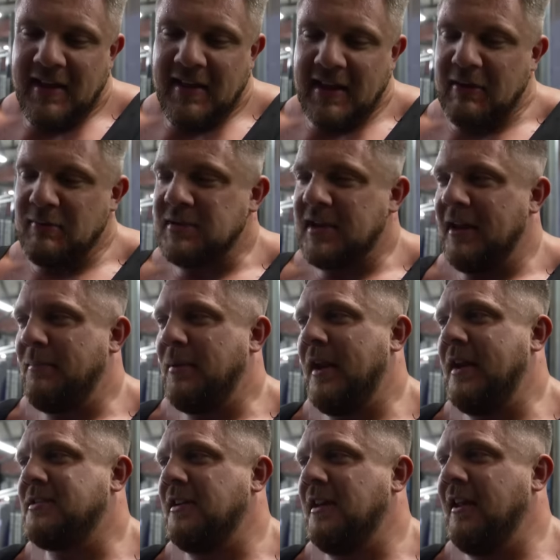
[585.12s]
like I was kind of
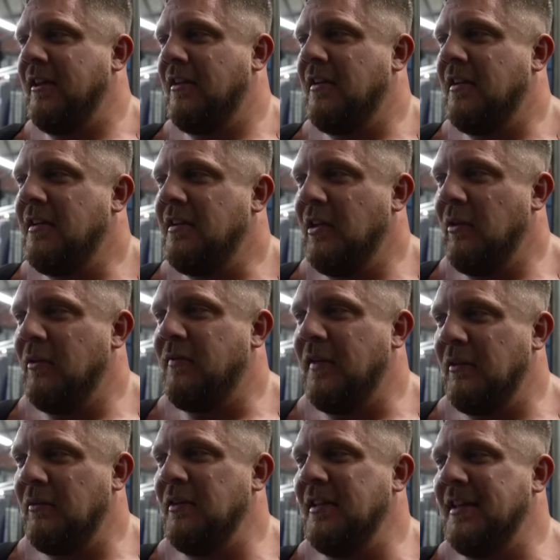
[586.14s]
pressing air. You know, it
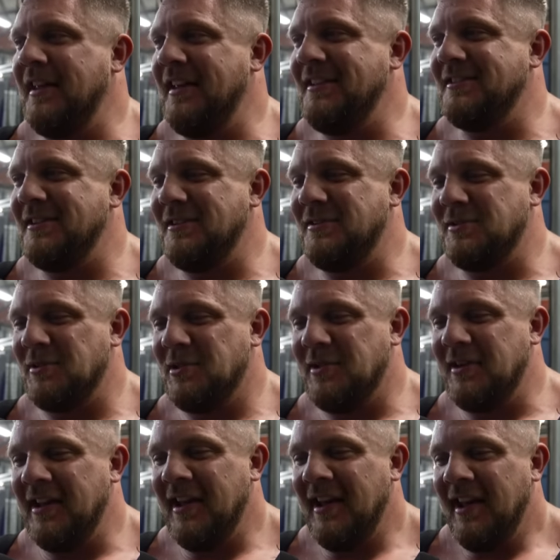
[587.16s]
felt really easy. So
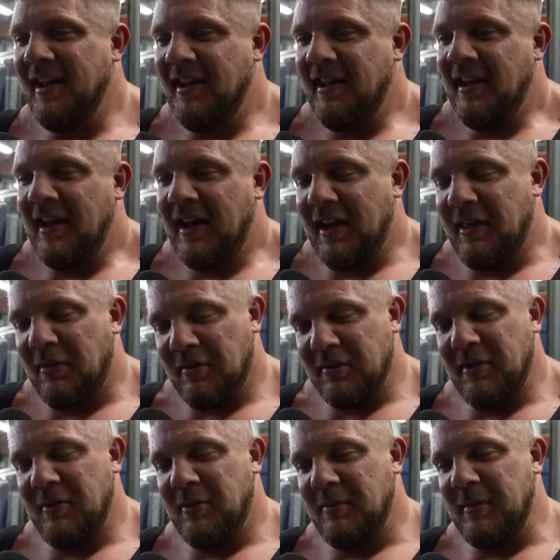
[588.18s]
I
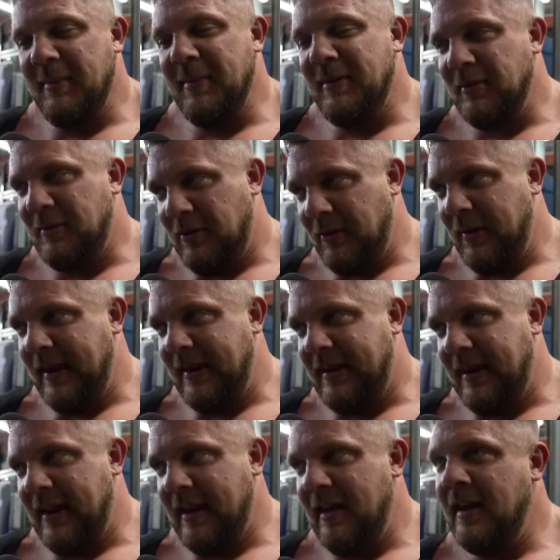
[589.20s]
thought, you know, maybe do
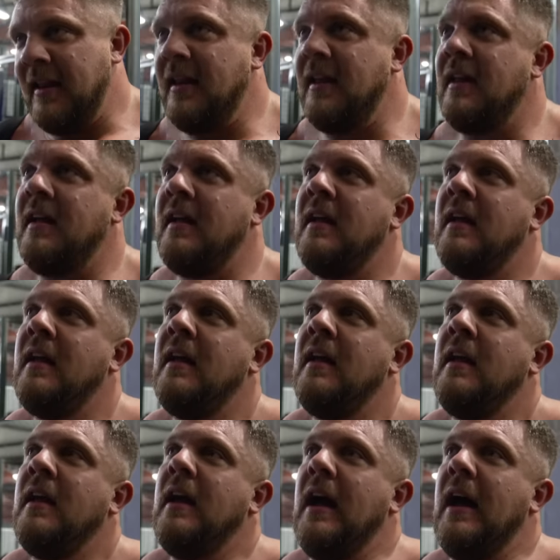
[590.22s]
218.
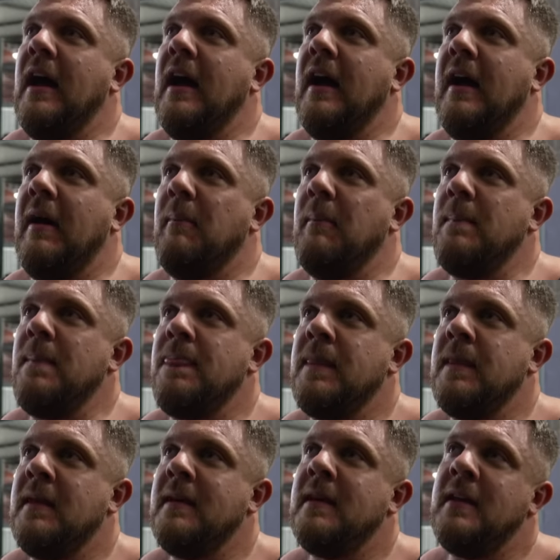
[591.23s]
Um,
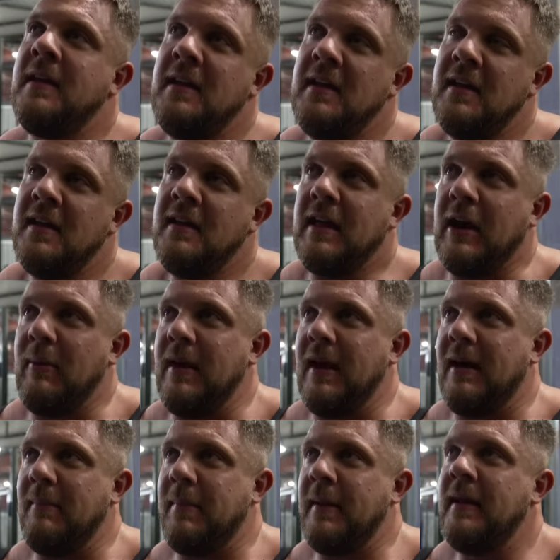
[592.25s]
that went
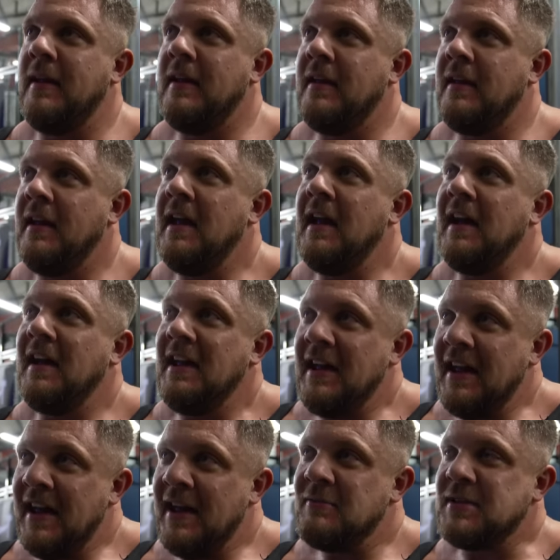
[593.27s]
up.
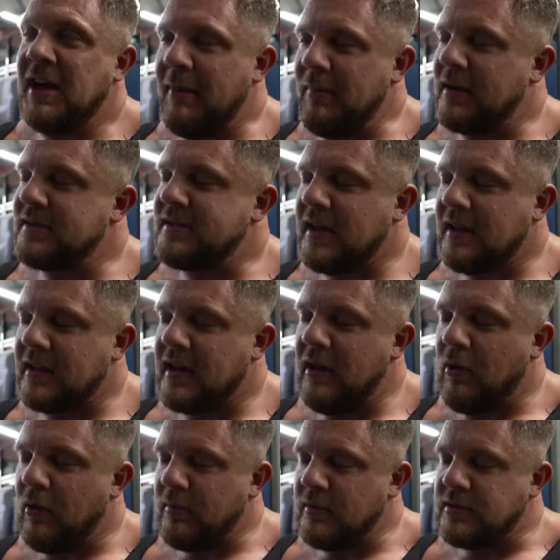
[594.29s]
I was happy because I
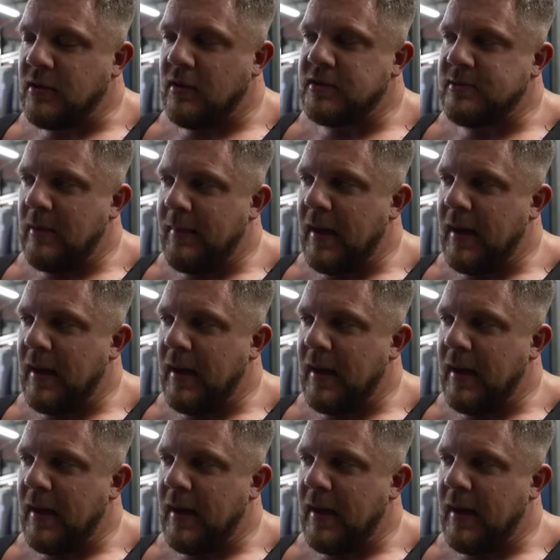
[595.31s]
kind of almost lost my